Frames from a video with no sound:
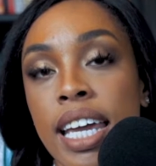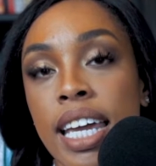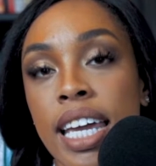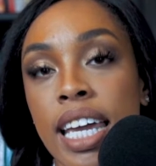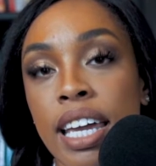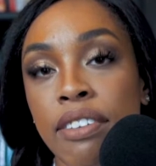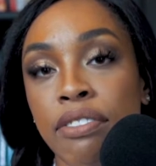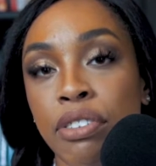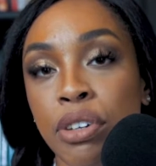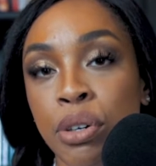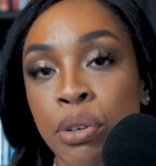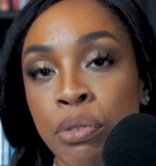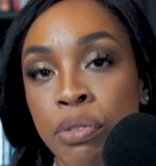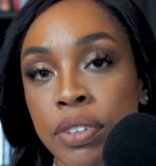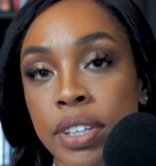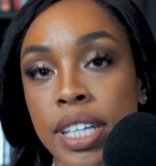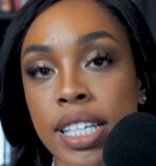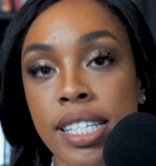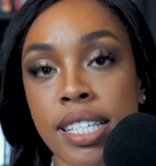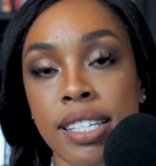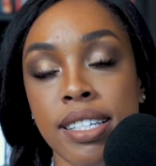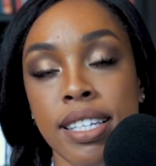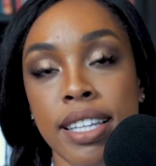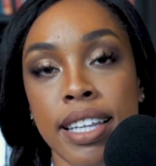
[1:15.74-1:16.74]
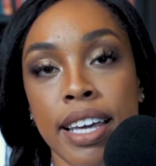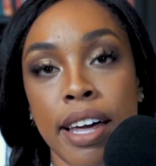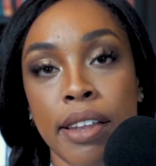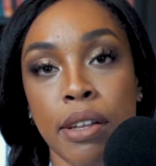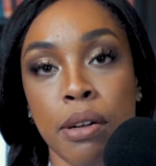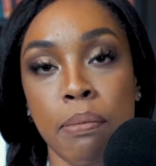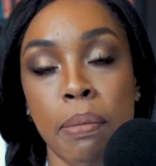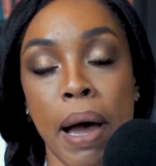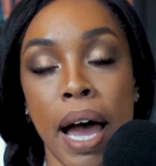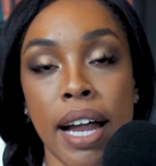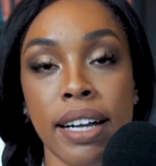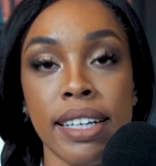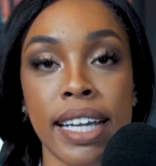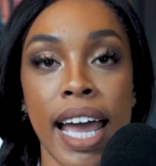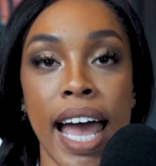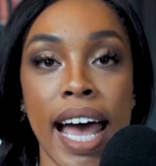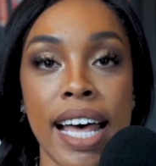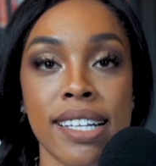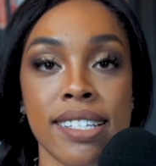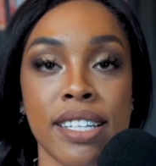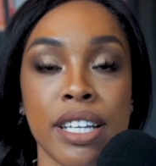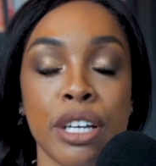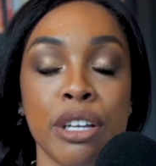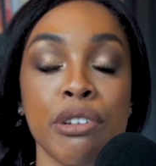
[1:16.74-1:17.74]
if you've listened to the other
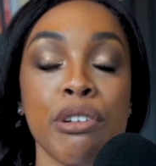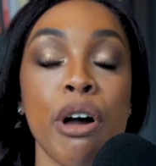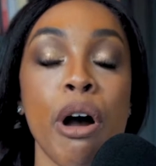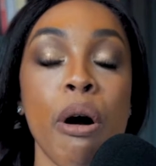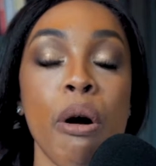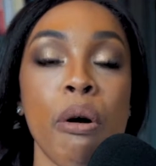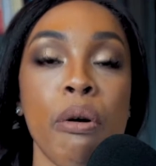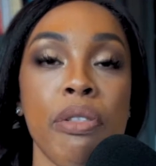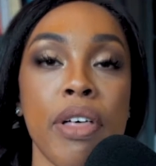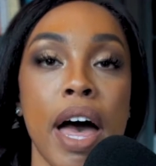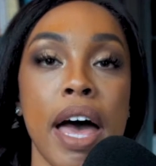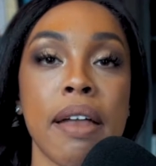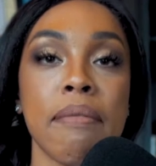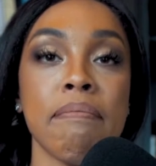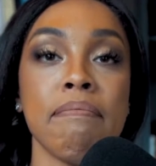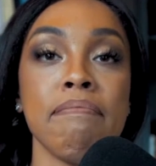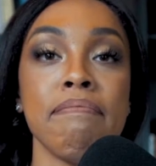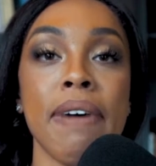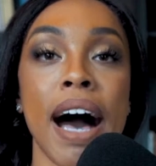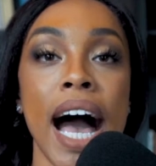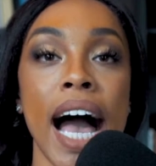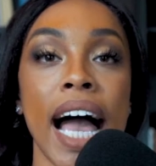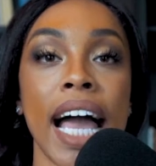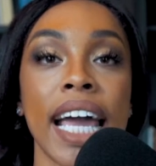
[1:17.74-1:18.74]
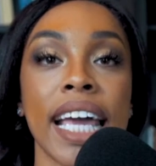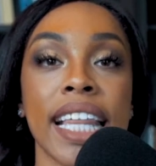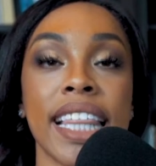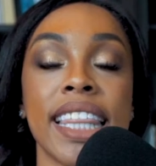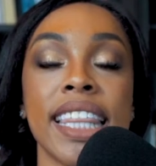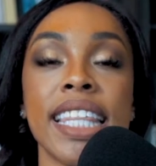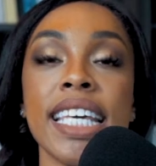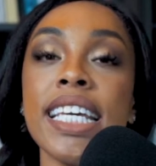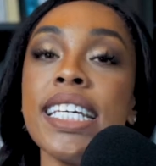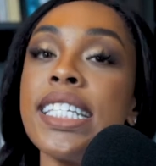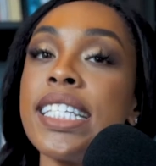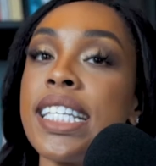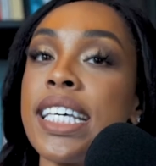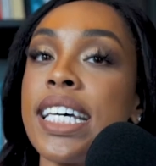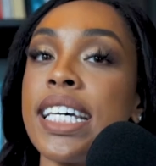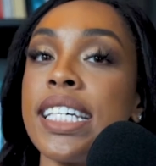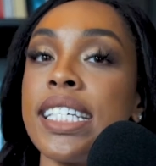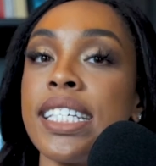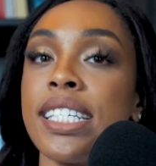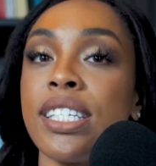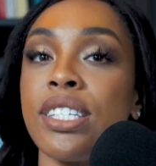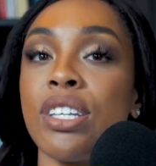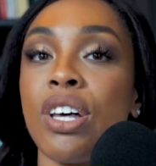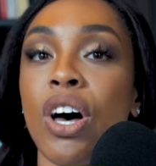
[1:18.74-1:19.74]
podcasts, and you know that my
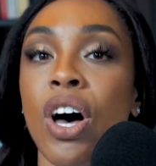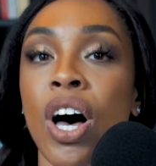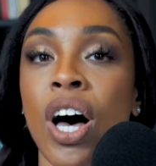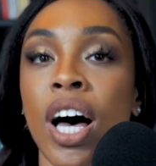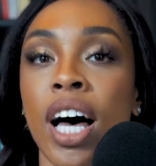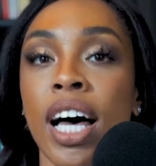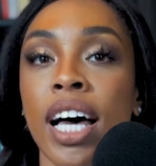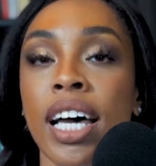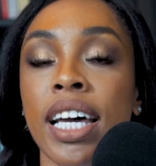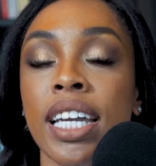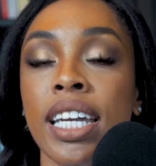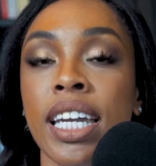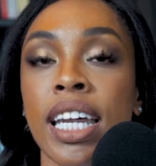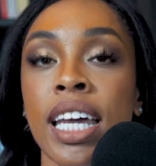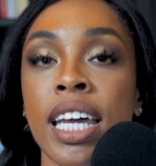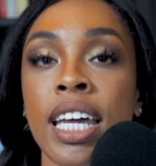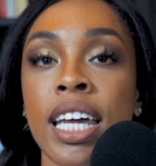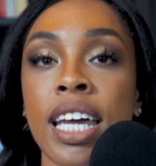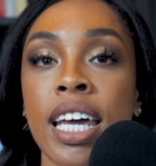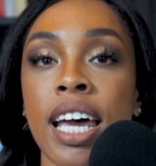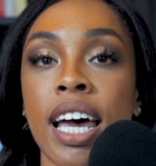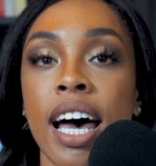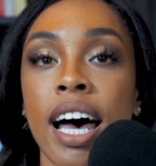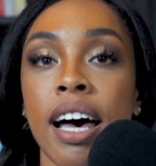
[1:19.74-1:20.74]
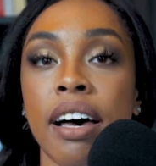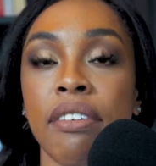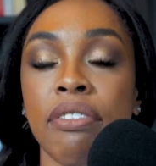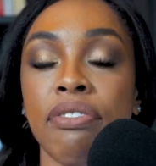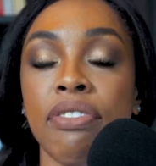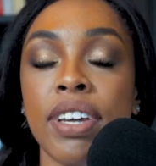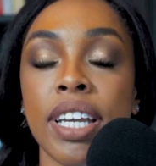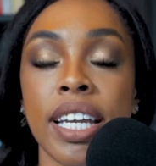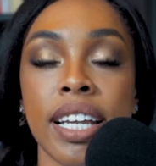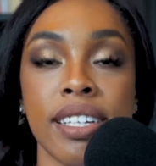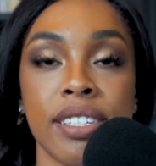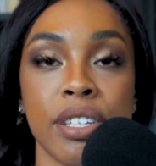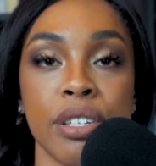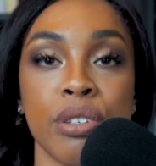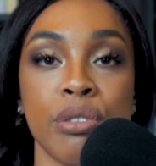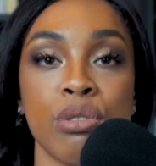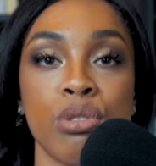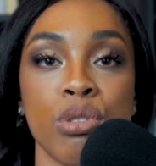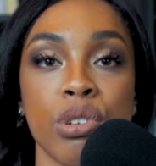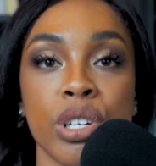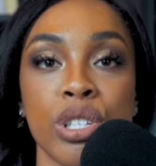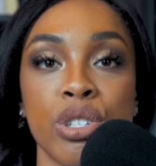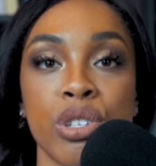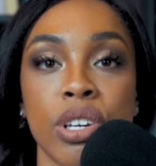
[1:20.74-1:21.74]
thesis on fitness and
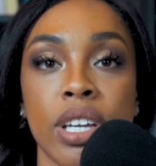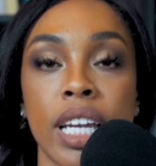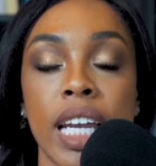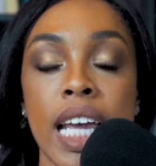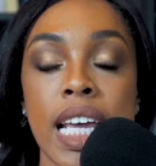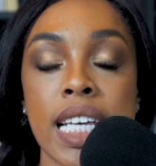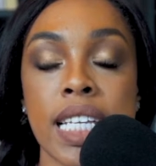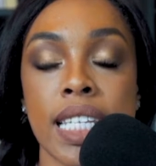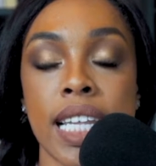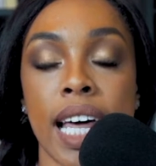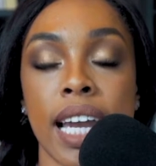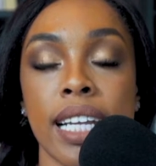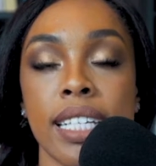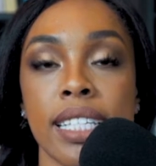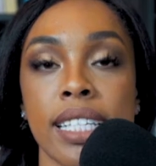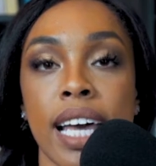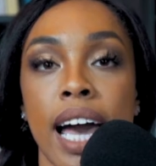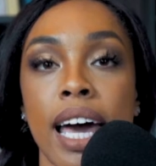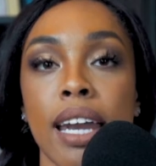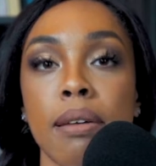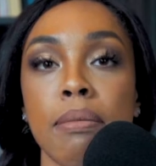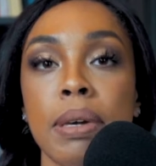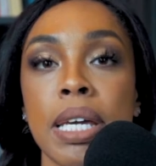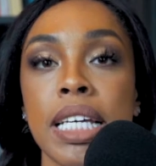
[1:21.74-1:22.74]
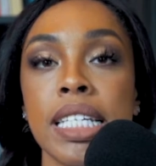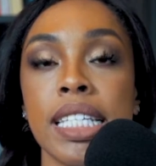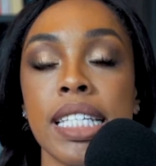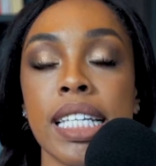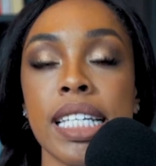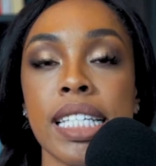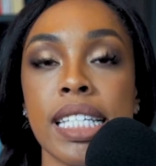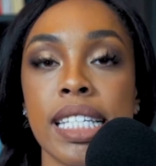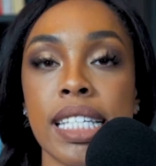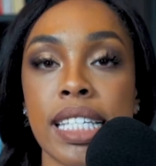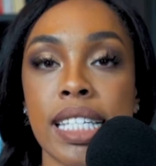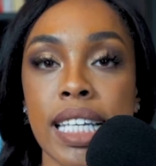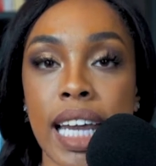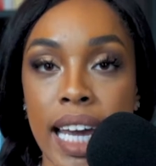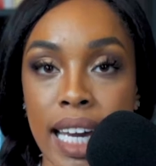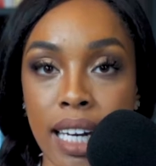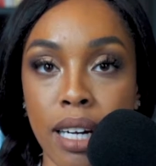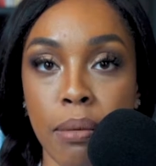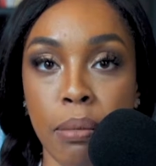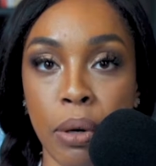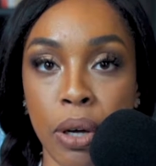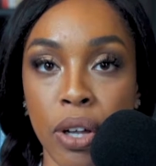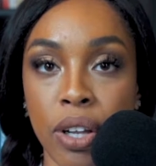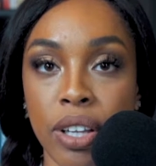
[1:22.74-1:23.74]
nutrition is that it's got to be
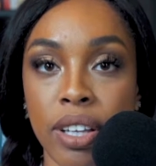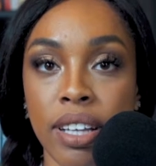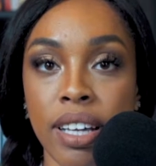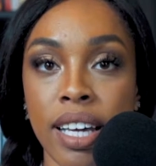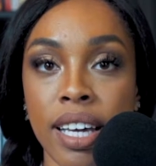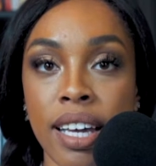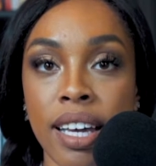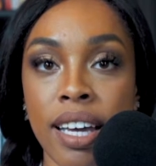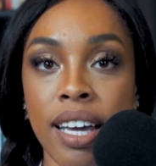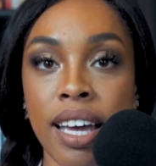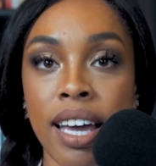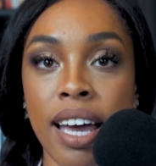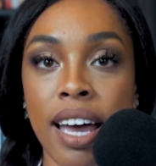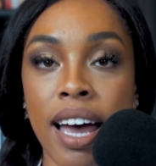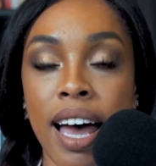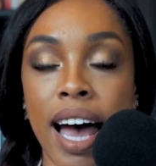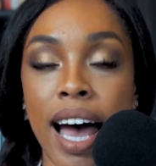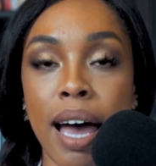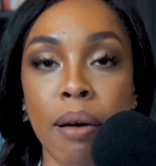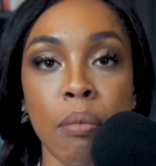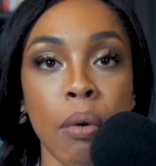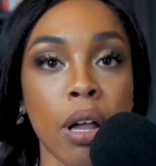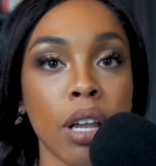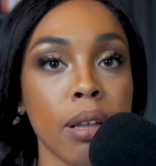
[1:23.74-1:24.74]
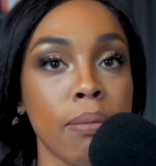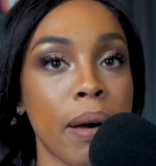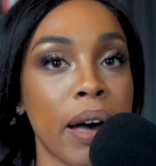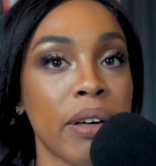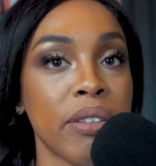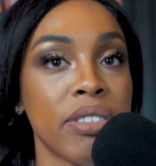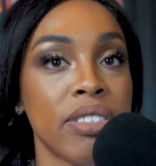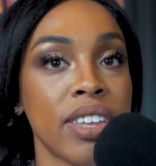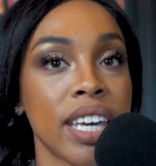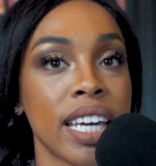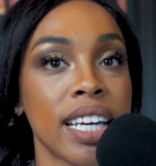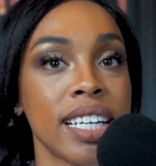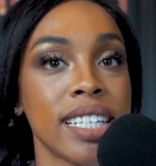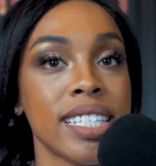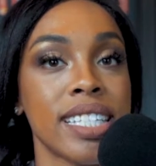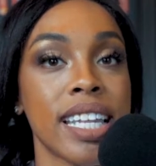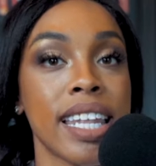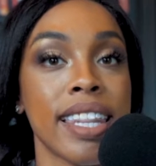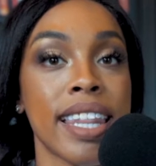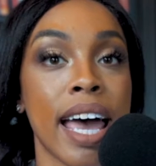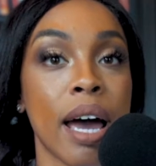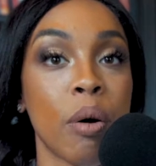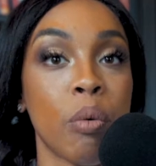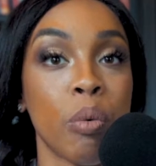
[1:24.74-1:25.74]
sustainable. I'm all about things
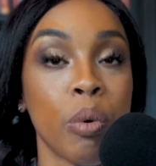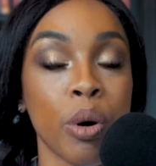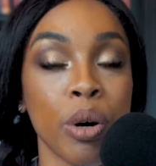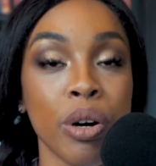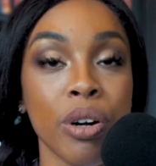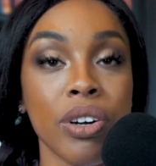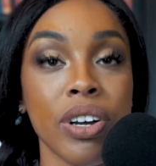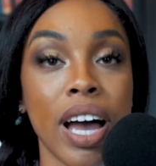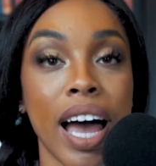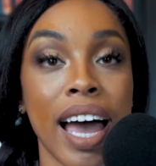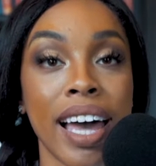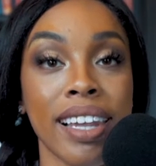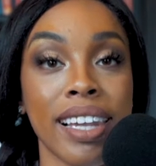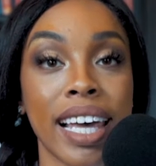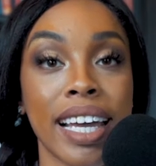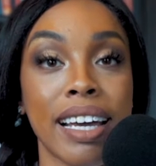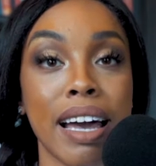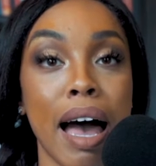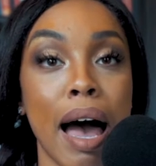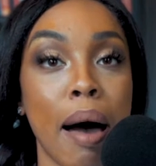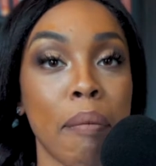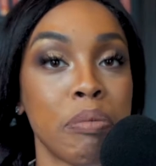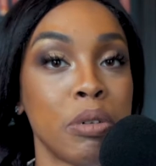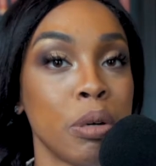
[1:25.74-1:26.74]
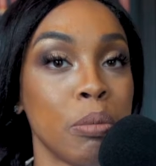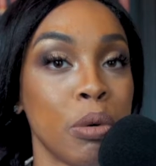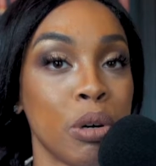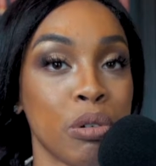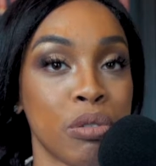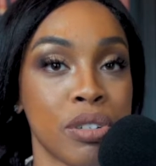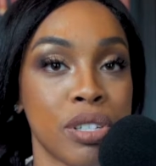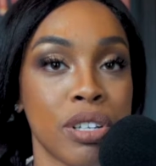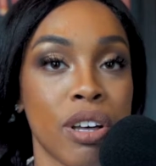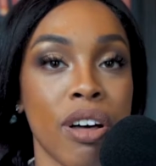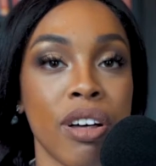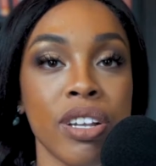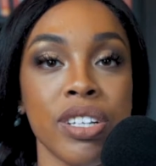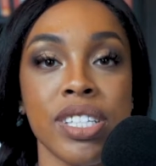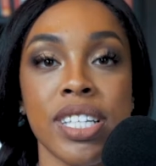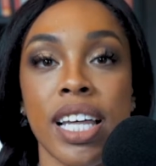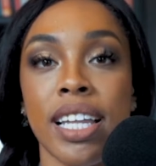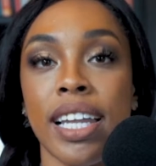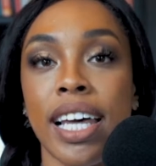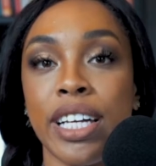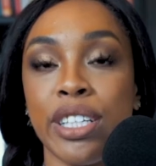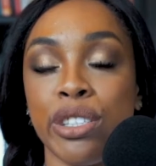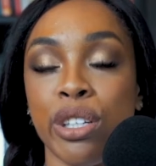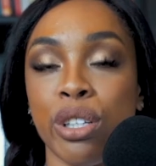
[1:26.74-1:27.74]
that work. I like optimal results. I
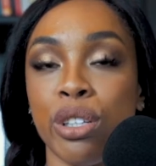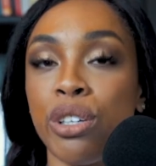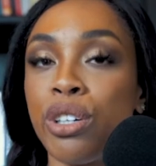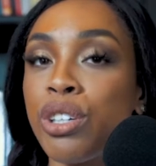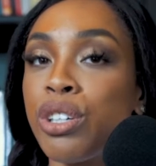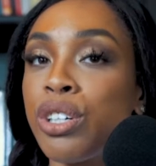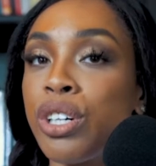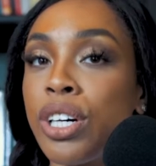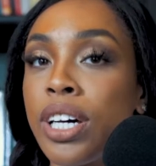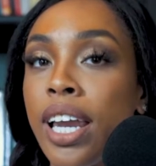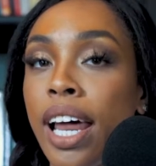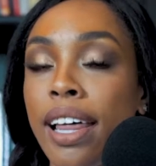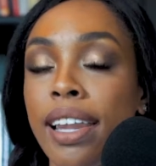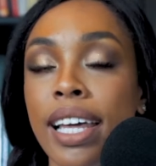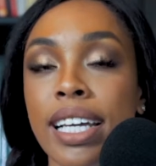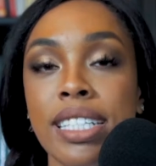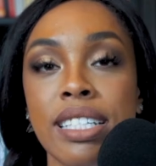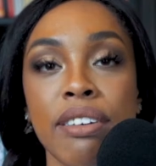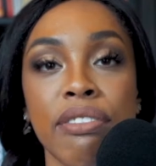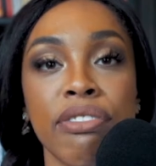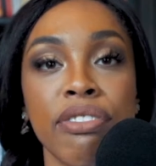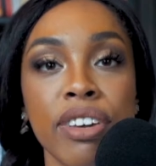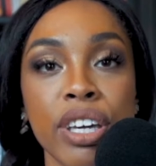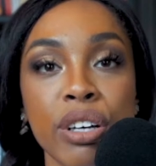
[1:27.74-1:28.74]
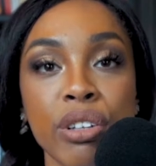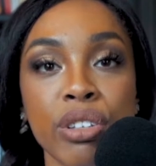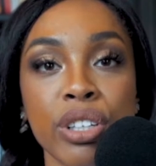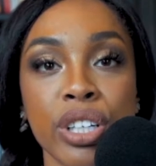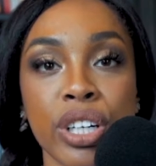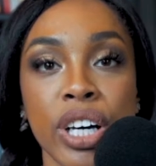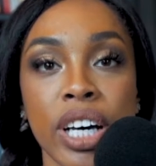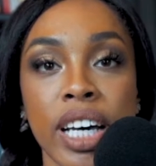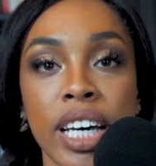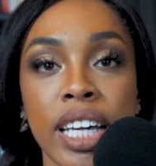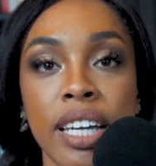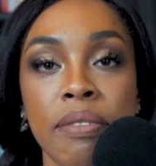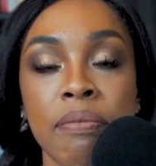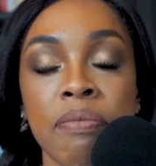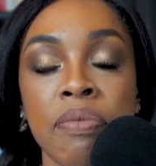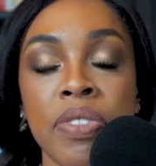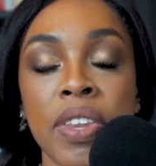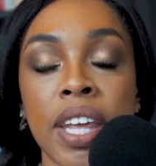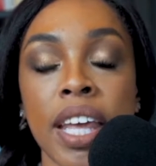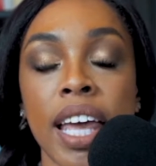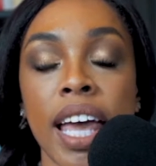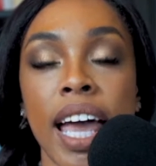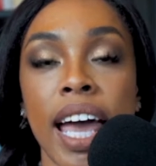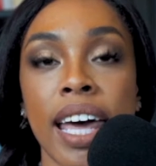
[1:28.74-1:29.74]
like to look good. I like to feel good.
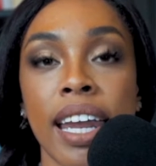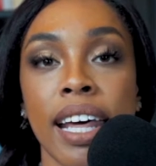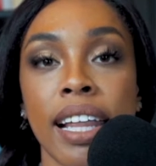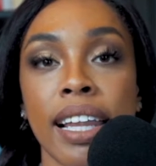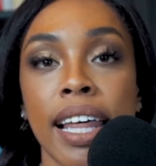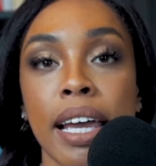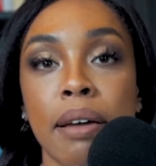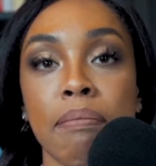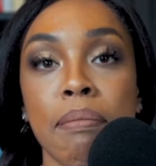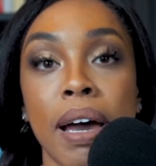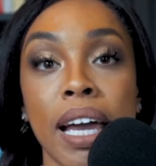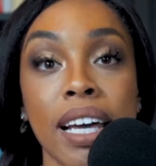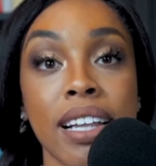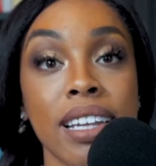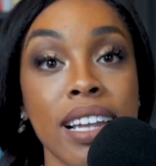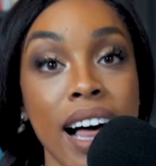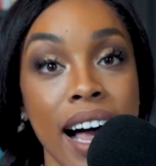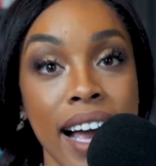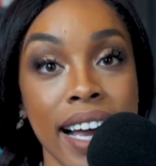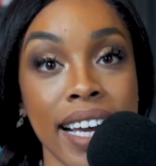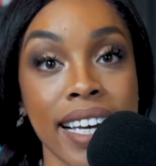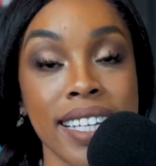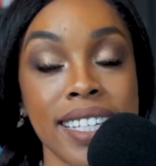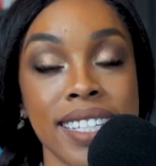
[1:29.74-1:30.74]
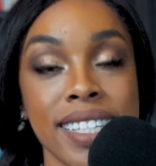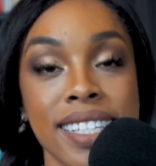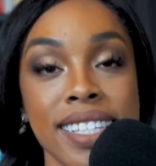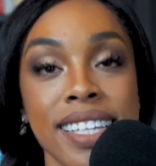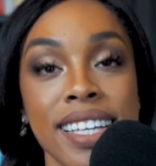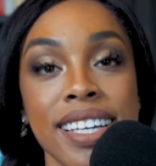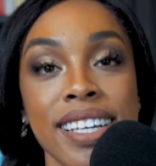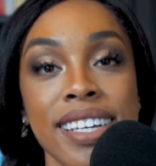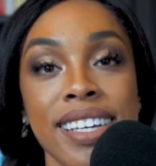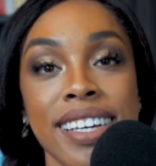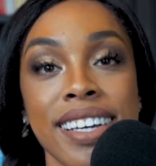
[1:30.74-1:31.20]
And I like my clients